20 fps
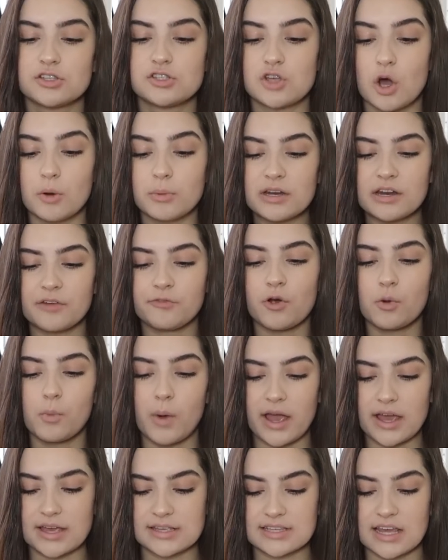so many different
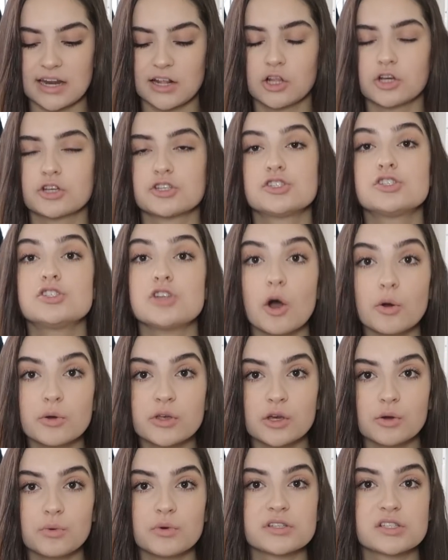ways and it looks so
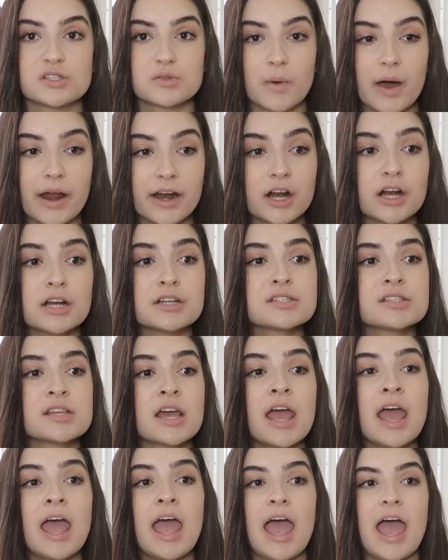cute with sweaters.
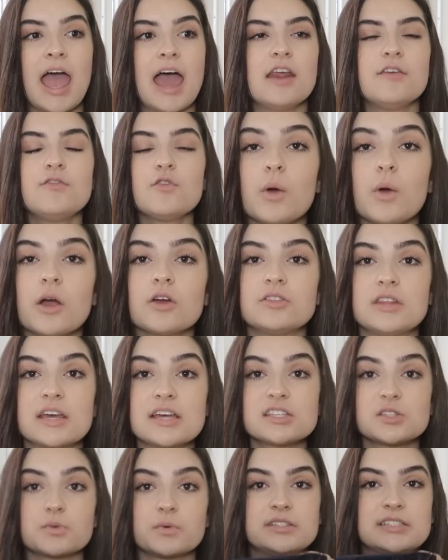And wear
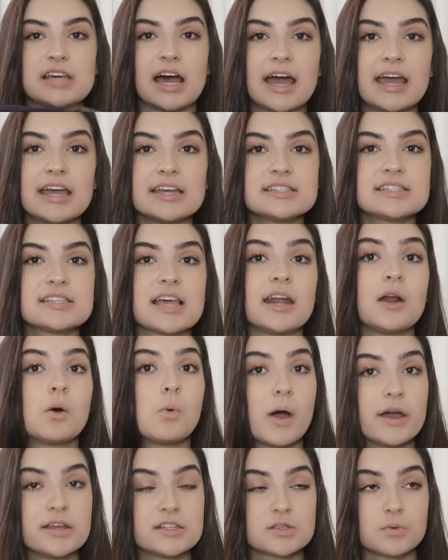this with tights and a
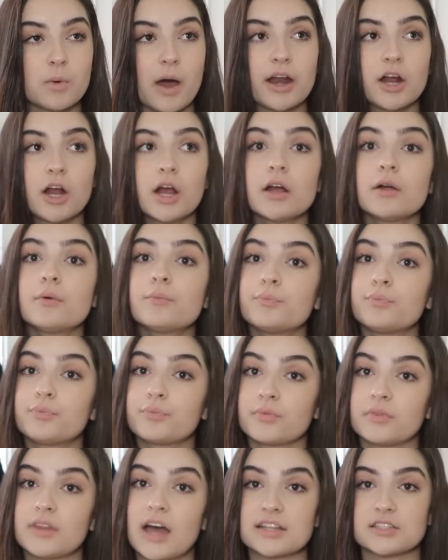white sweater,
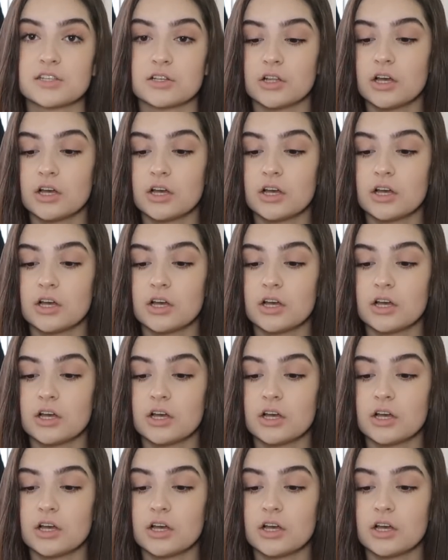that's a